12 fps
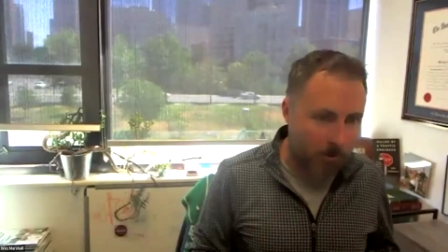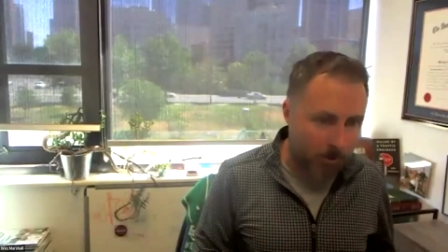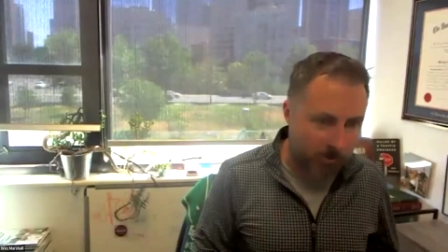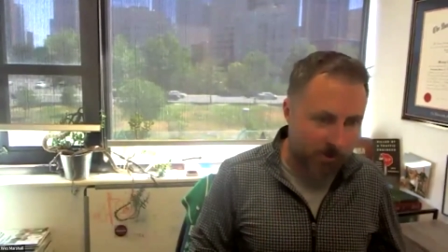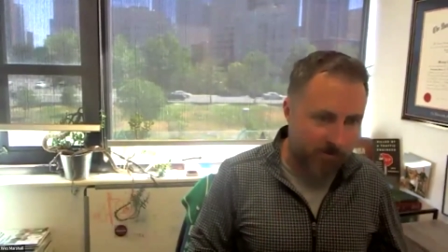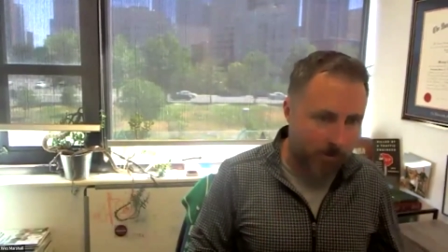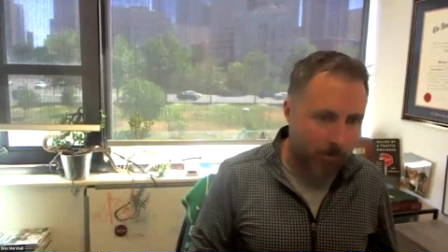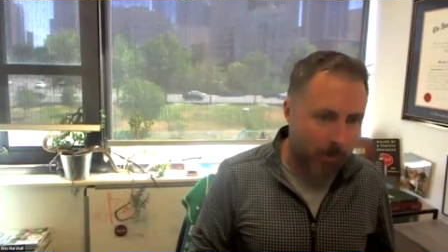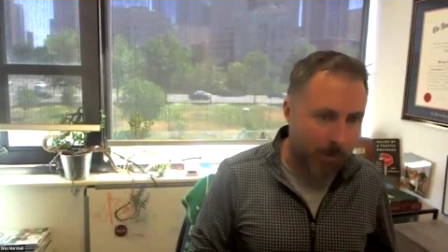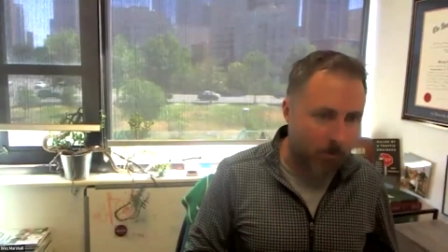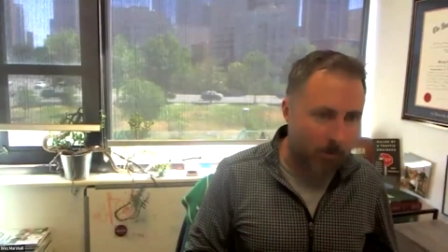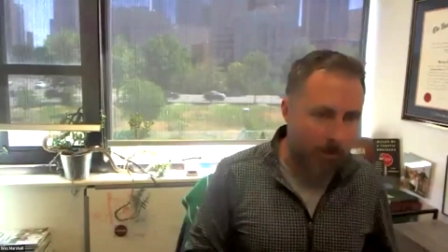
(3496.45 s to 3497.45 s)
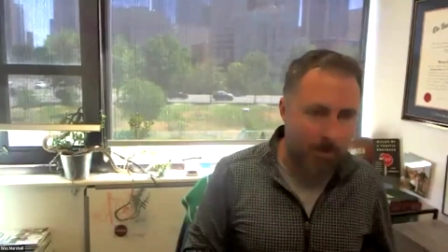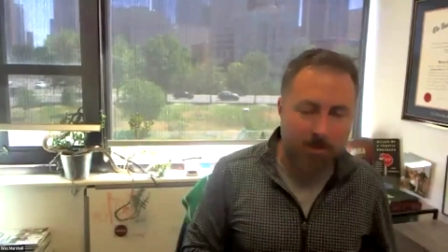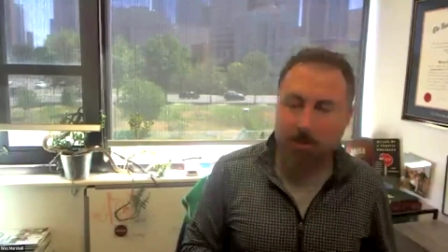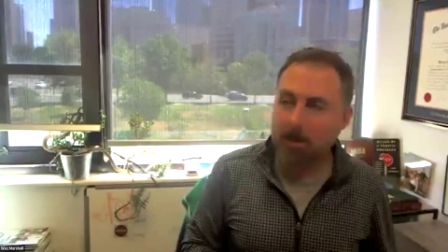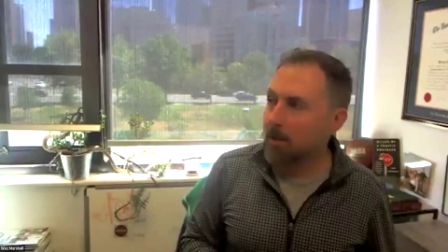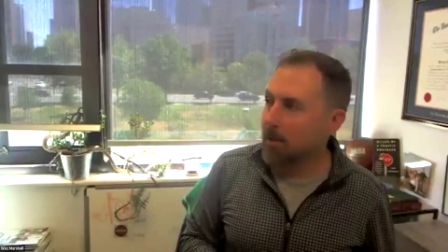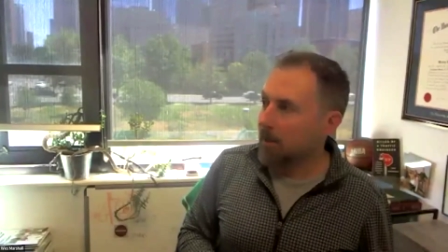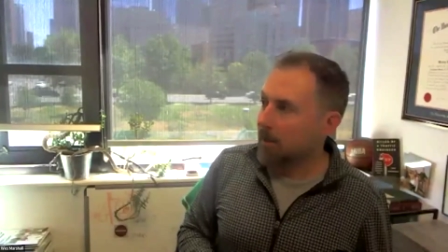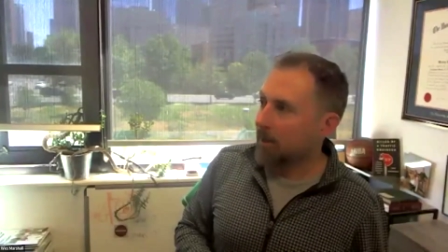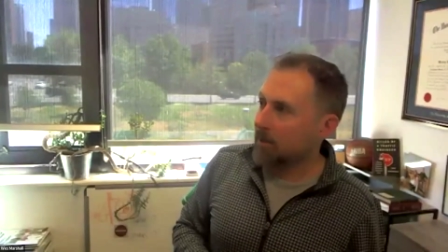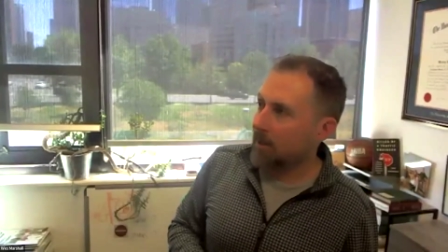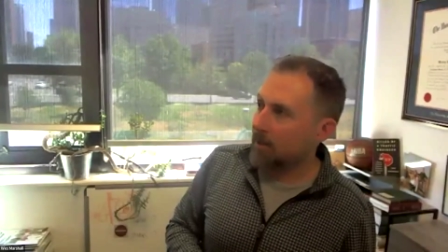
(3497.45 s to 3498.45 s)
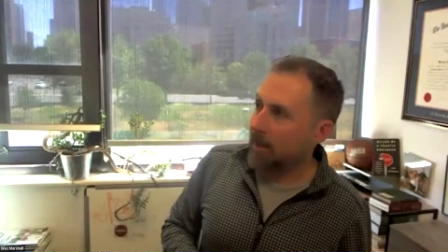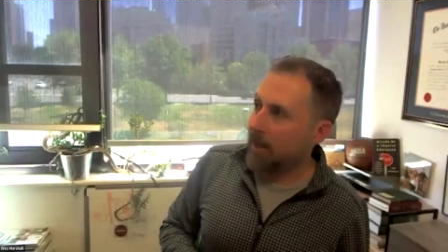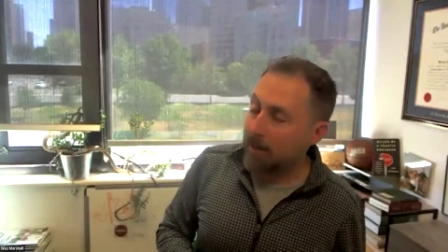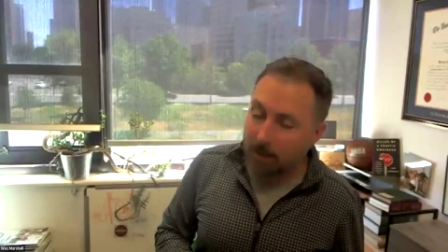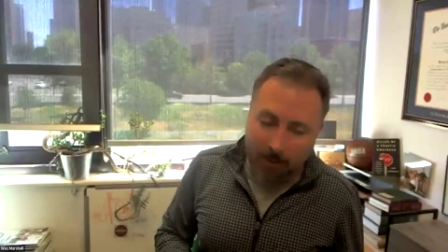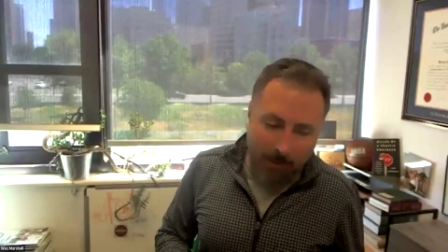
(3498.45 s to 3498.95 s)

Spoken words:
in terms of our bikeways, things like that.